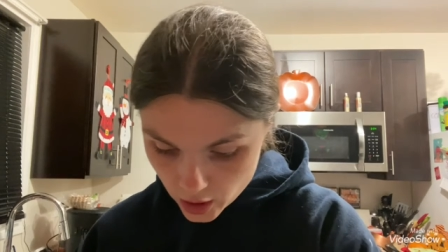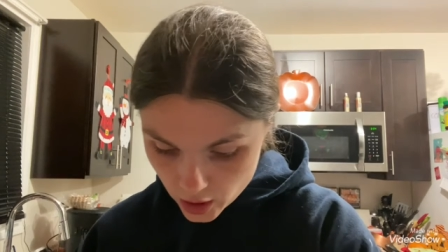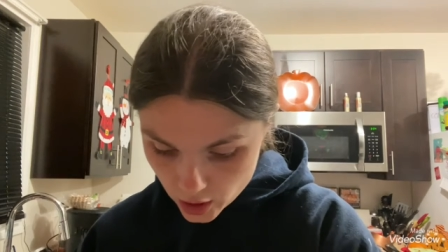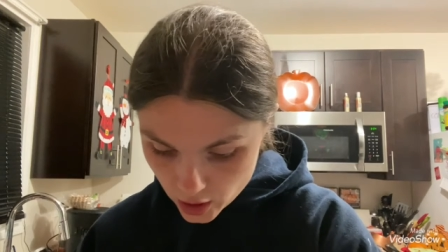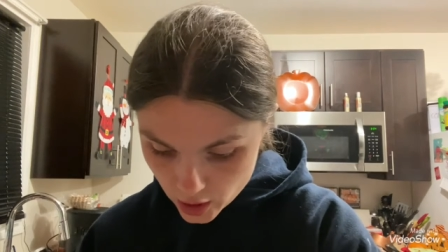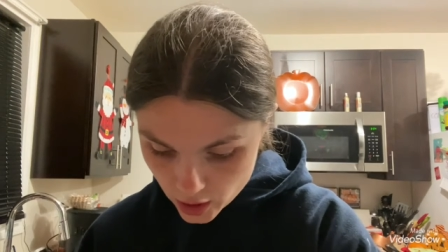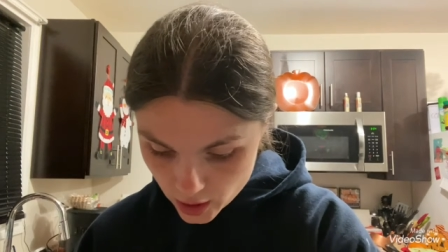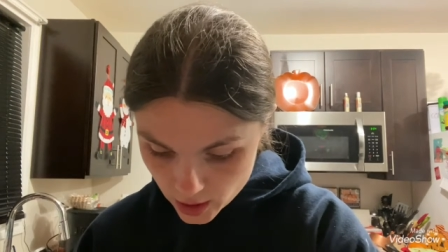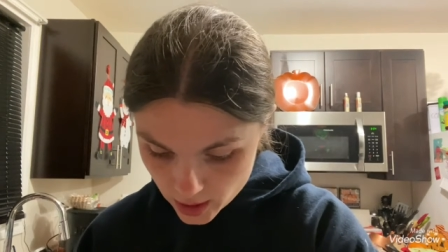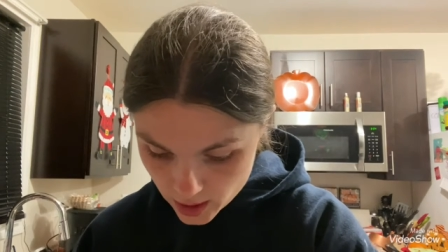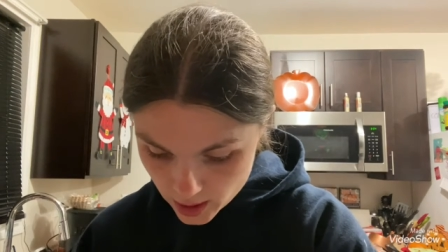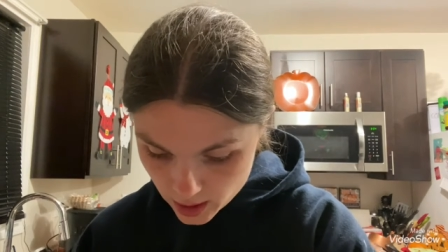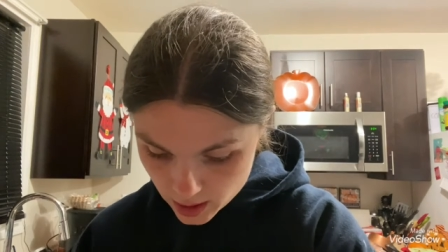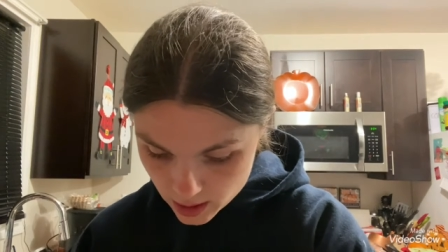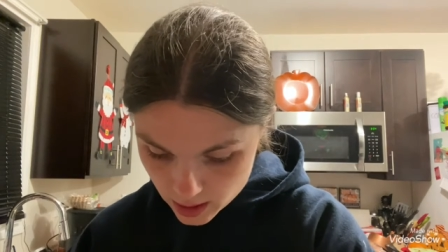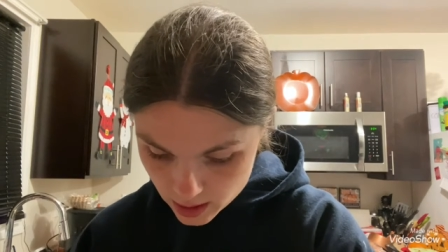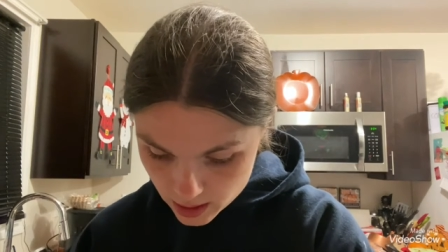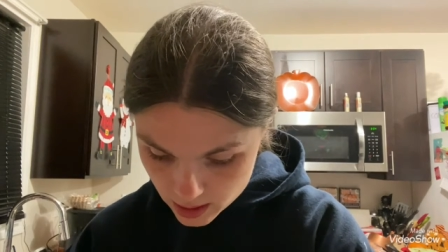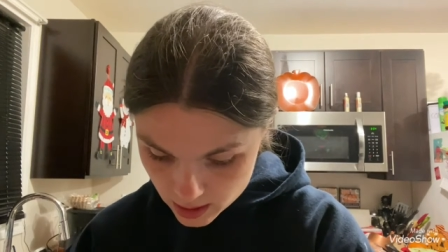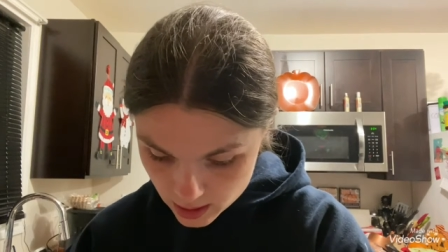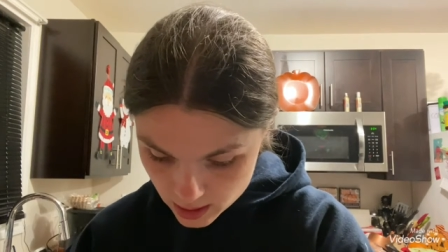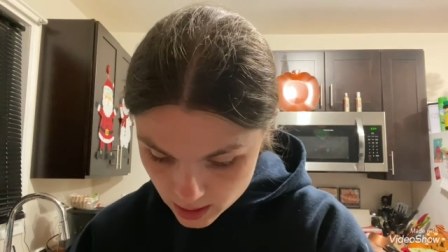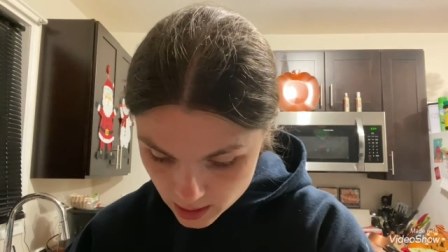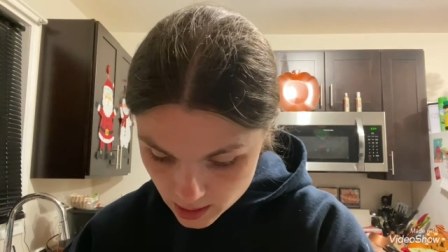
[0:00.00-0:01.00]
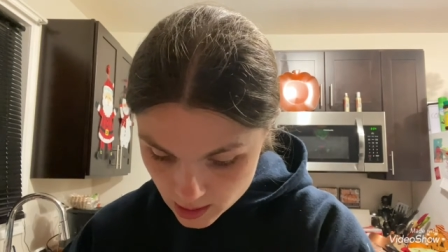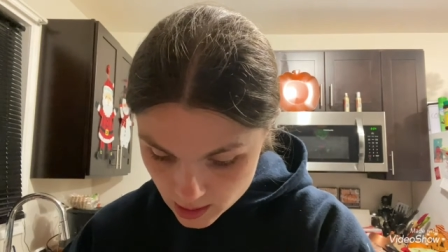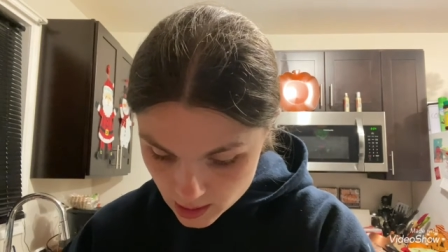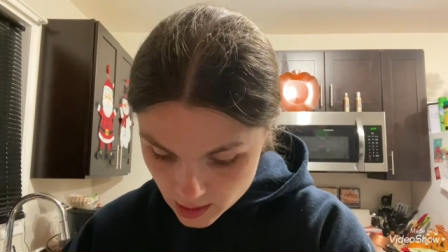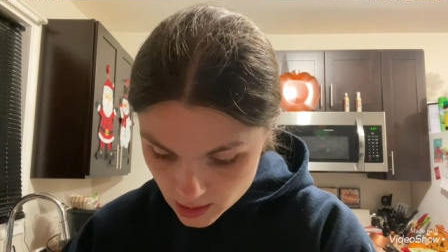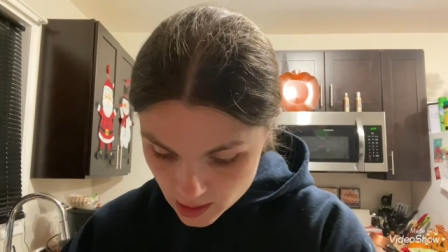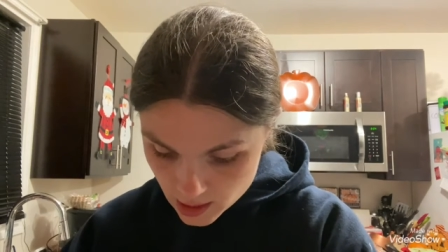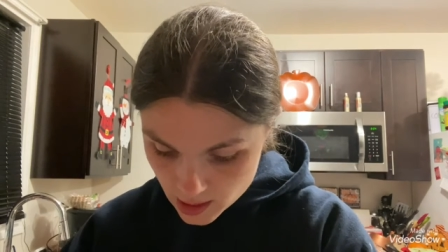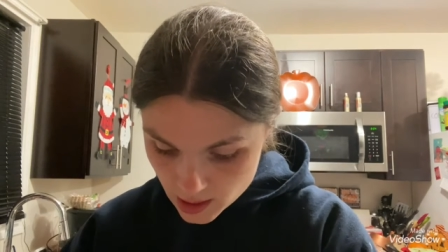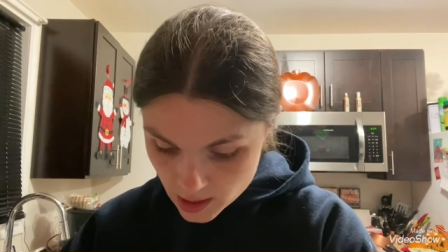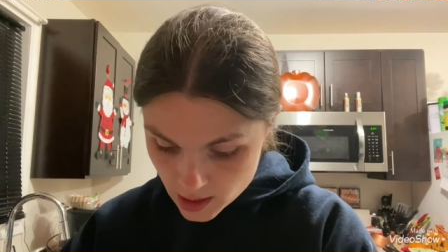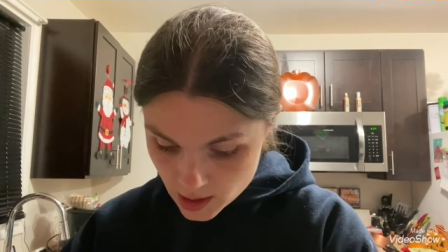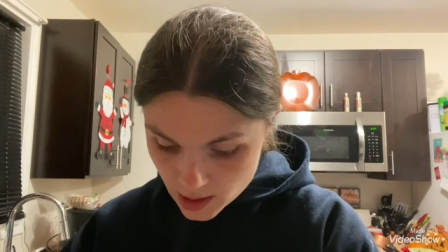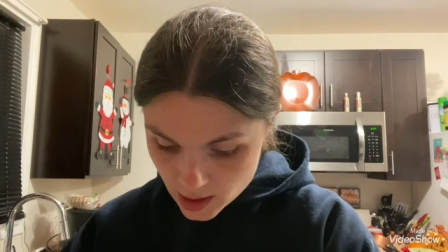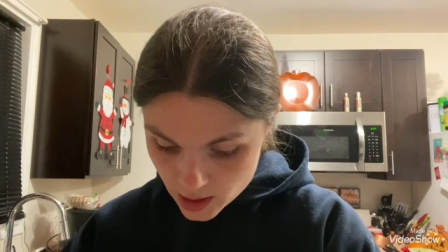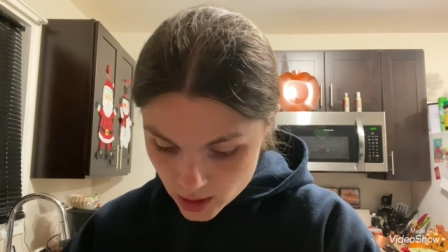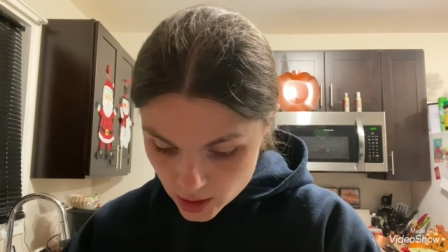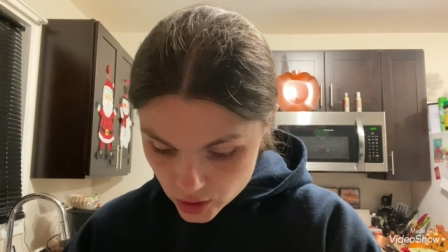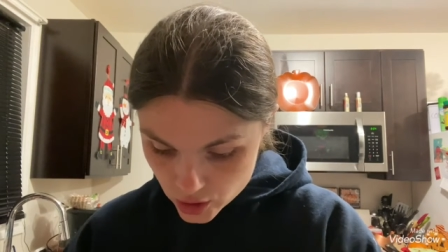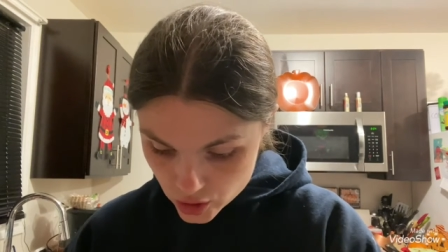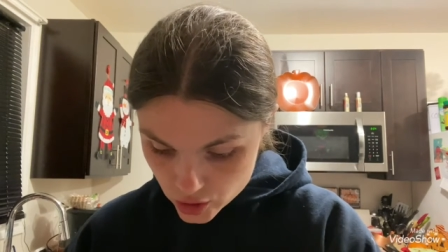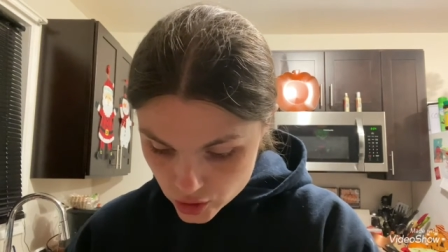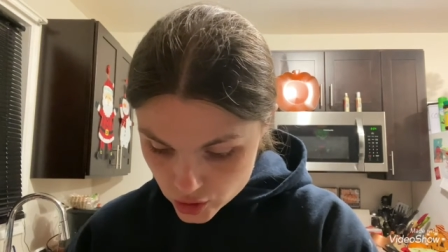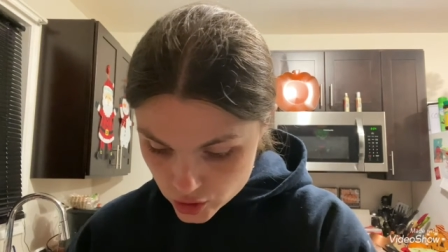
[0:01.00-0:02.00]
good.
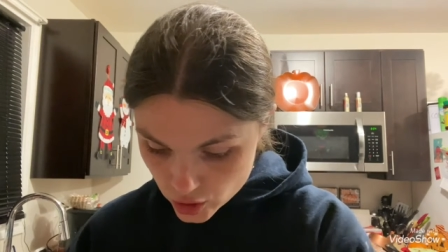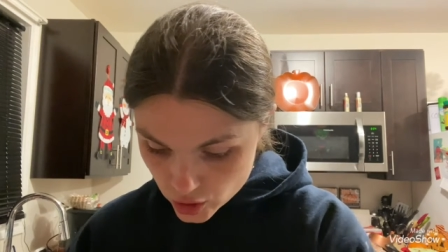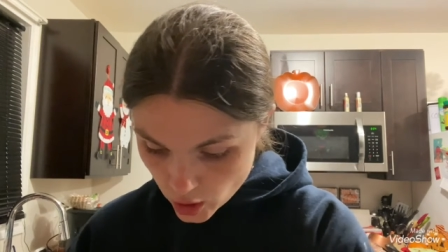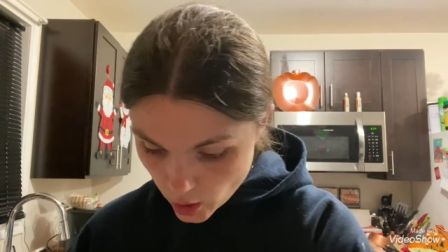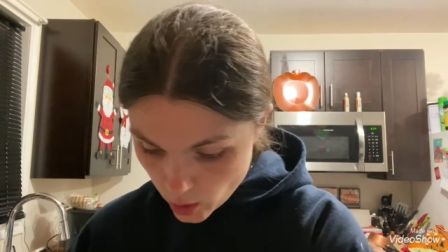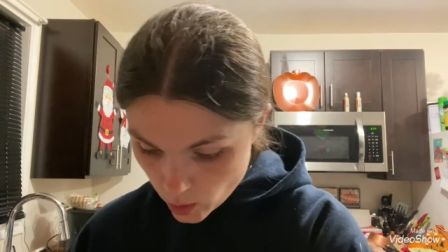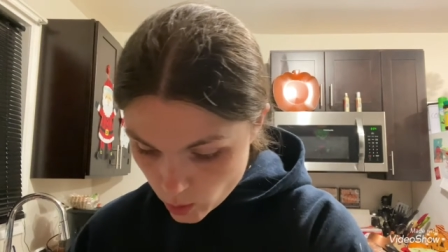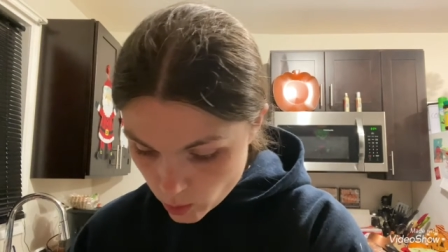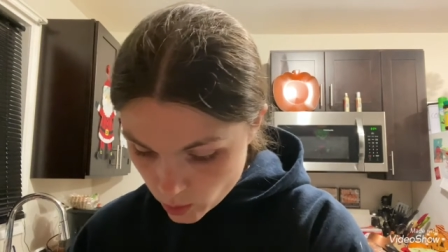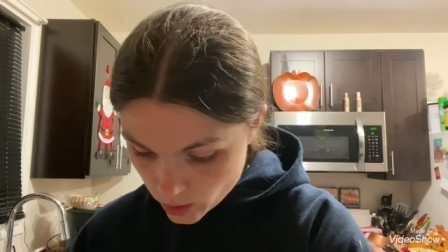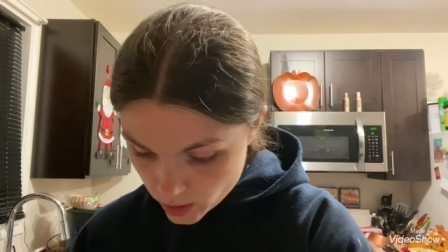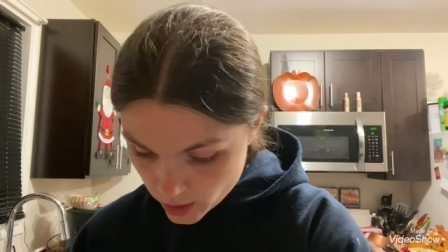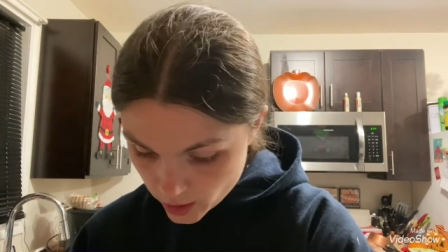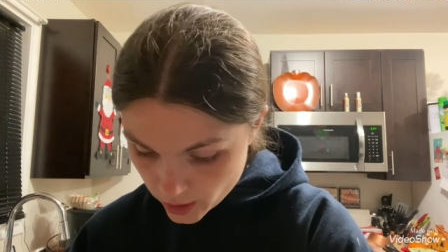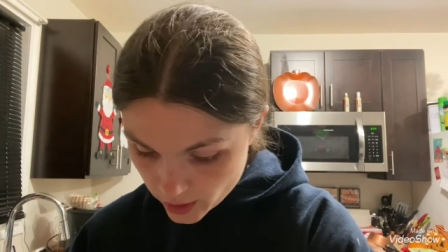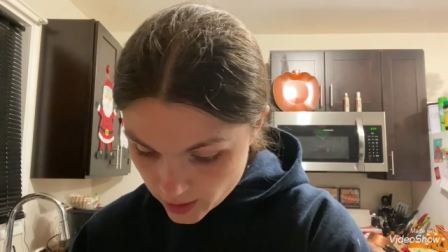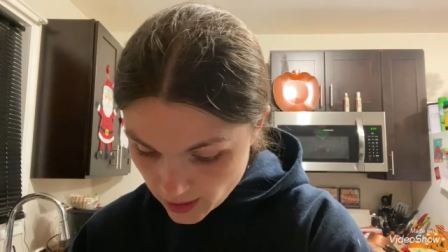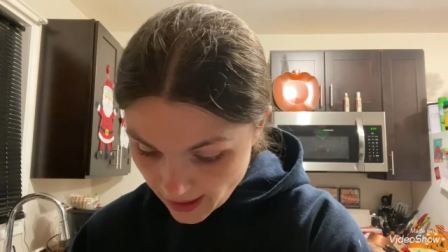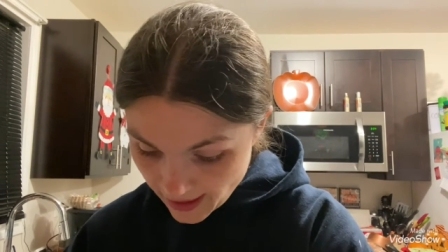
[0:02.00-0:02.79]
So good.